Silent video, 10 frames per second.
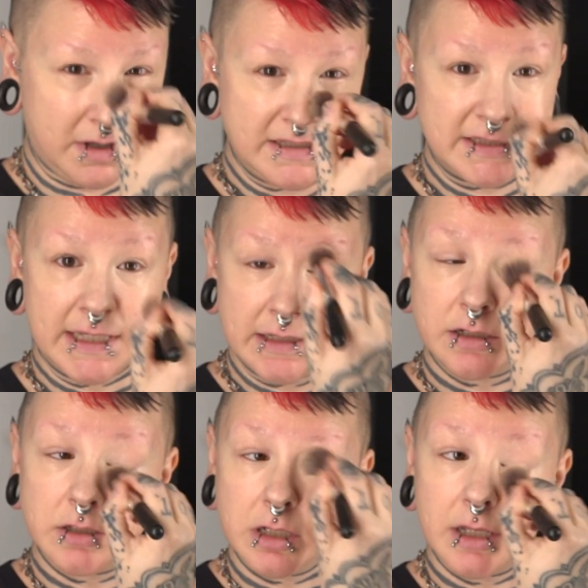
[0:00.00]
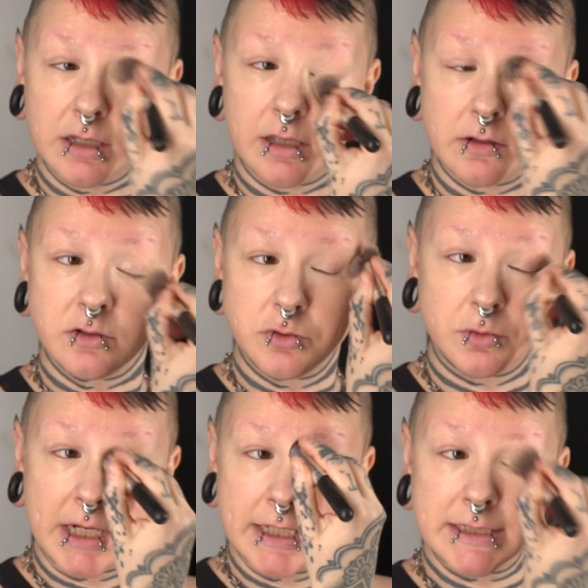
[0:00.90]
My skin like
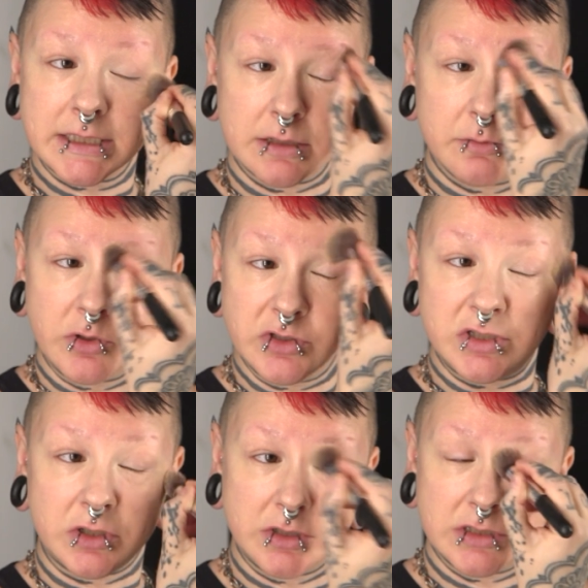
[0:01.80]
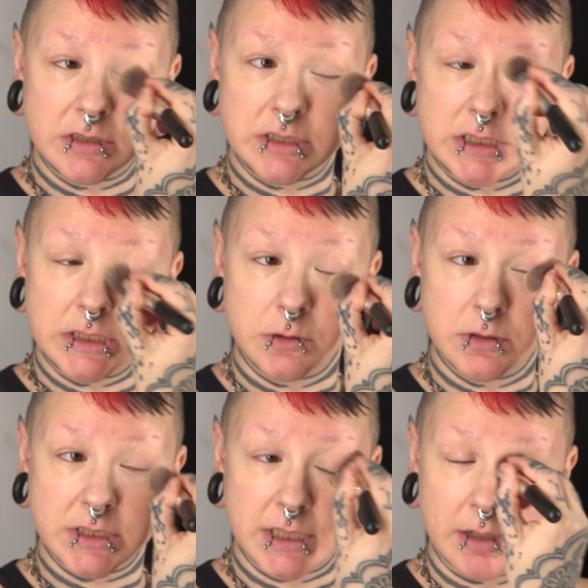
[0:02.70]
drinks moisture, just
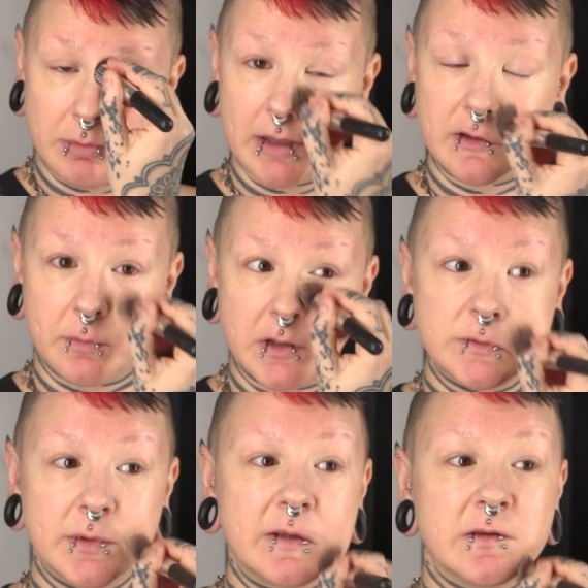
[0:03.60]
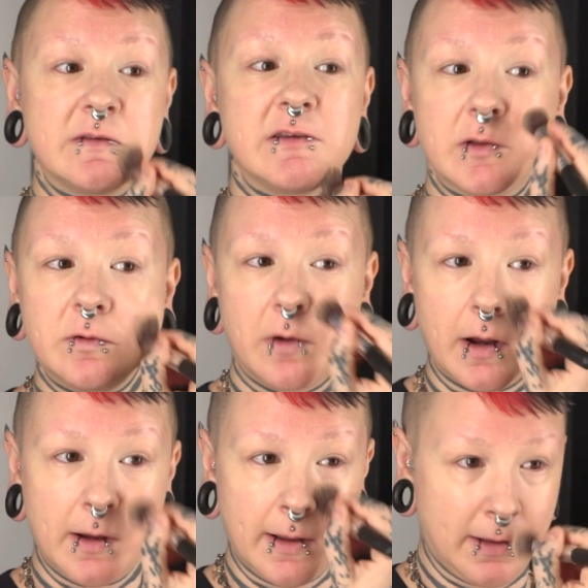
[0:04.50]
soaks it up like a sponge because it's so
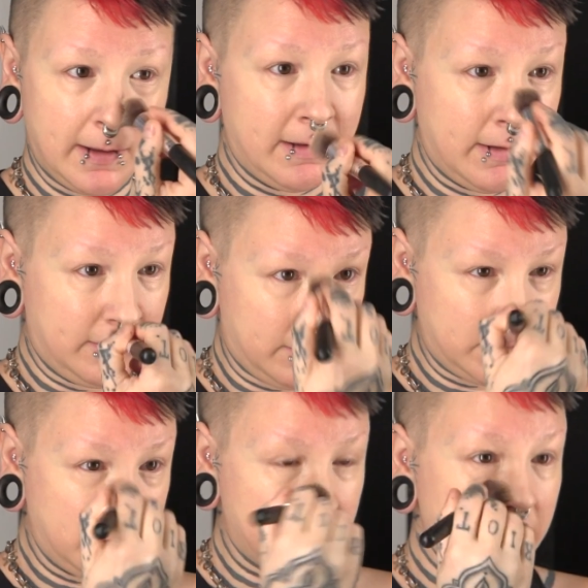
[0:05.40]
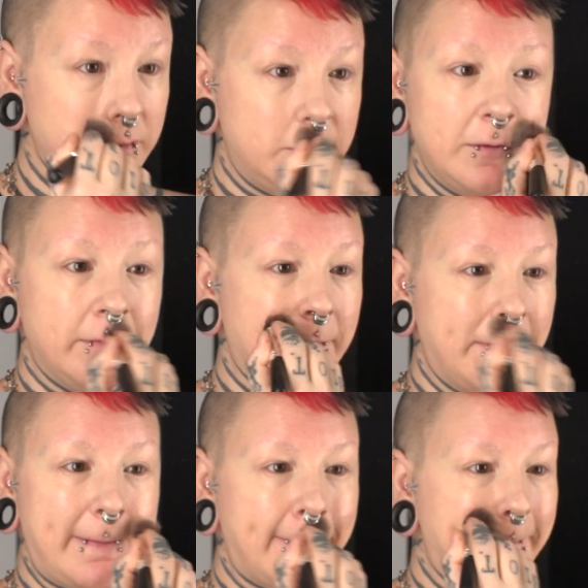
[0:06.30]
dry. So I don't think 2
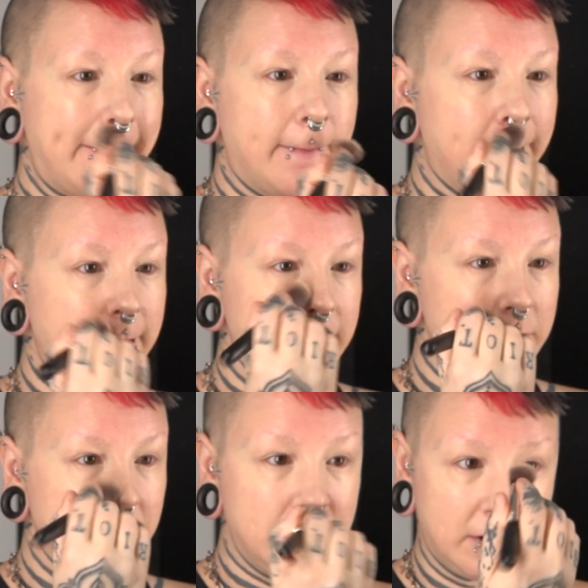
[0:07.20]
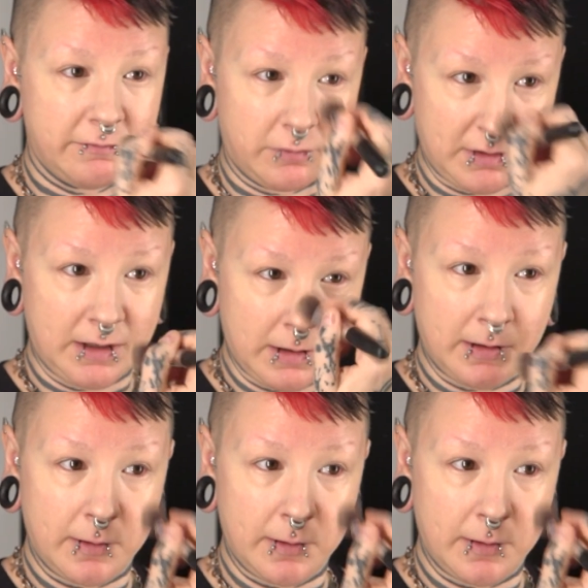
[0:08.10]
pumps is gonna be enough for me.